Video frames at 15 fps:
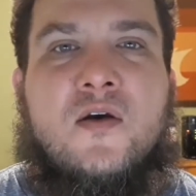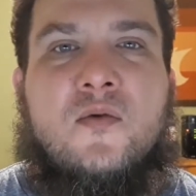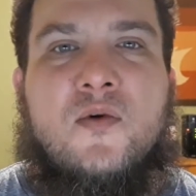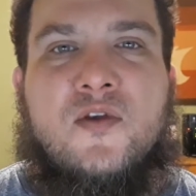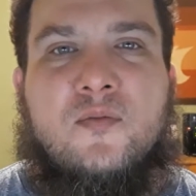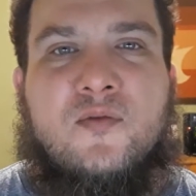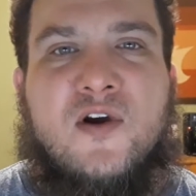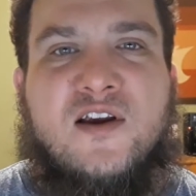
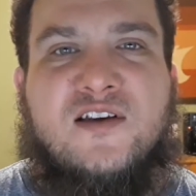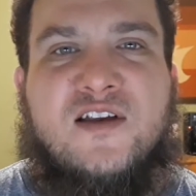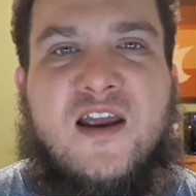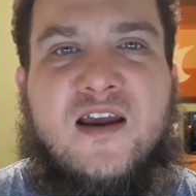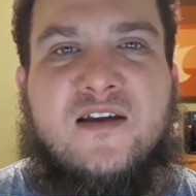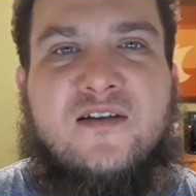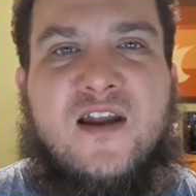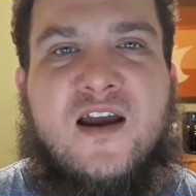With a price
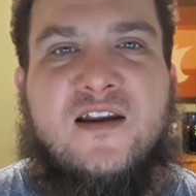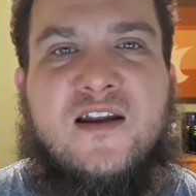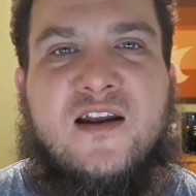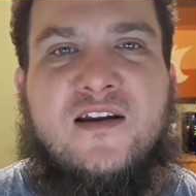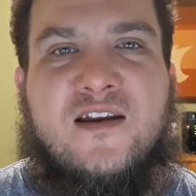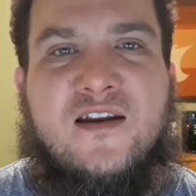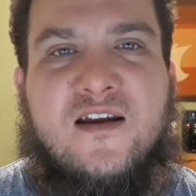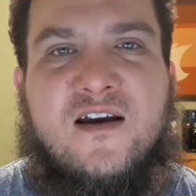tag of
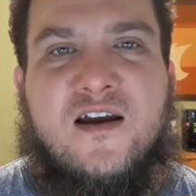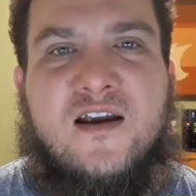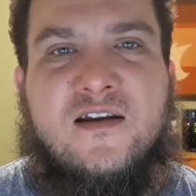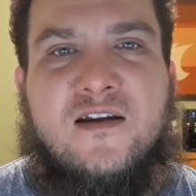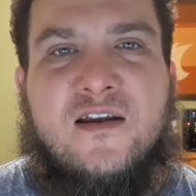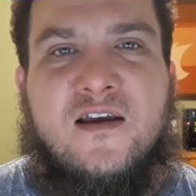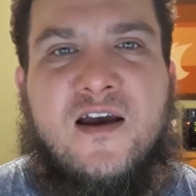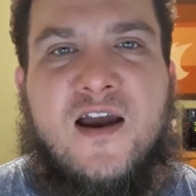
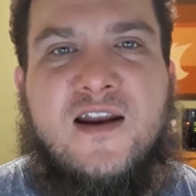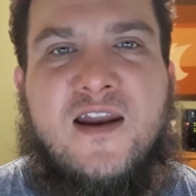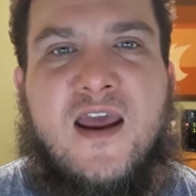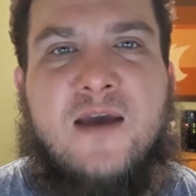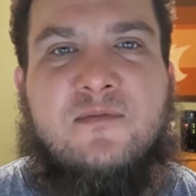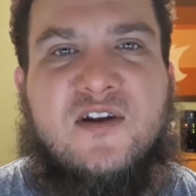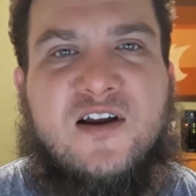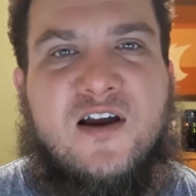$9.99, I
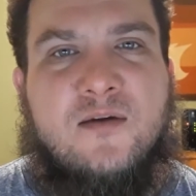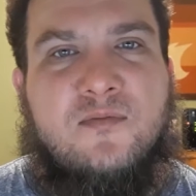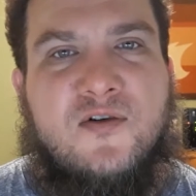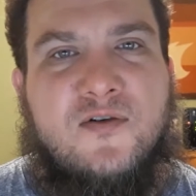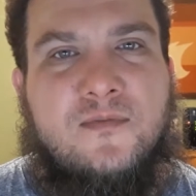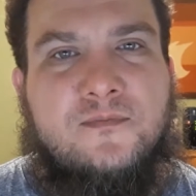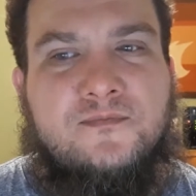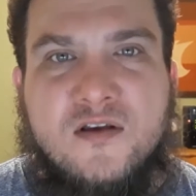nabbed a
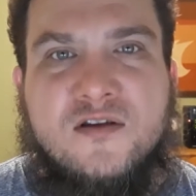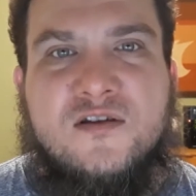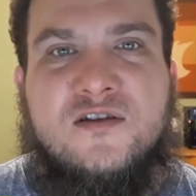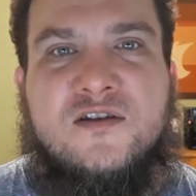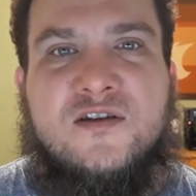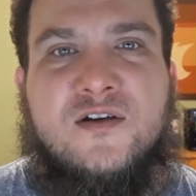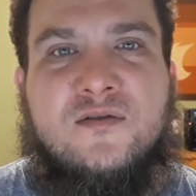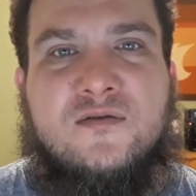couple.
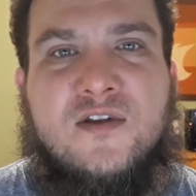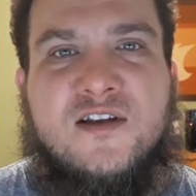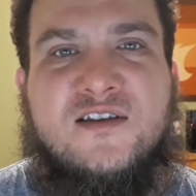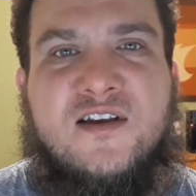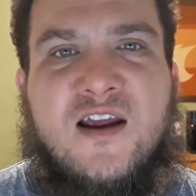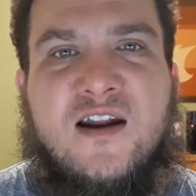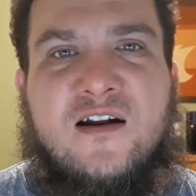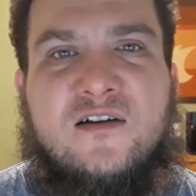So
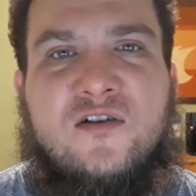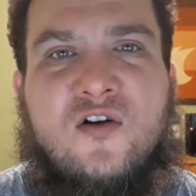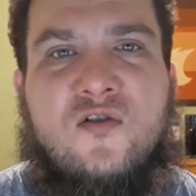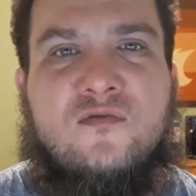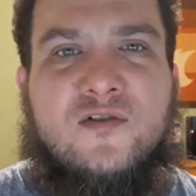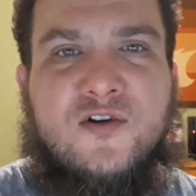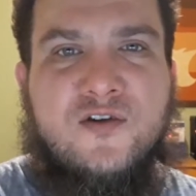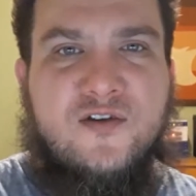let's head on
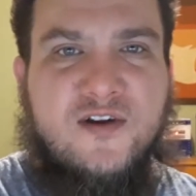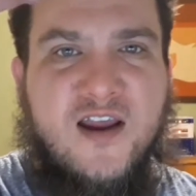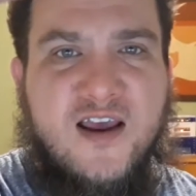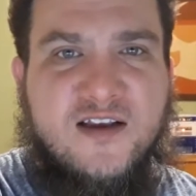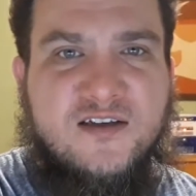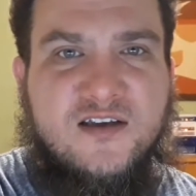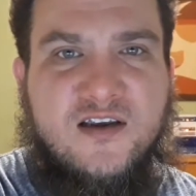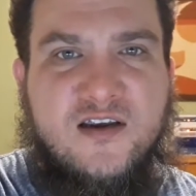over to the
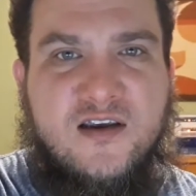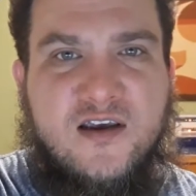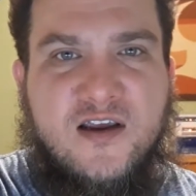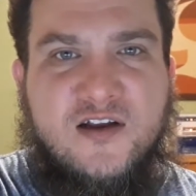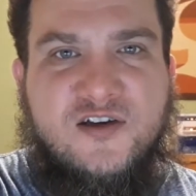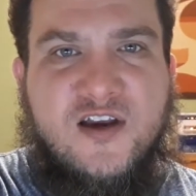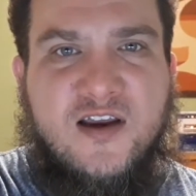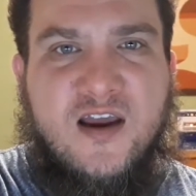desk
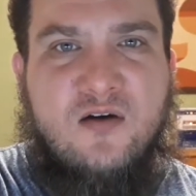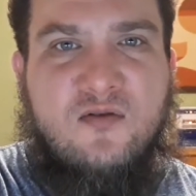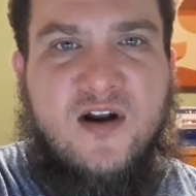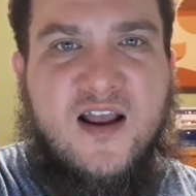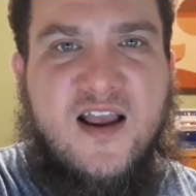and check out what I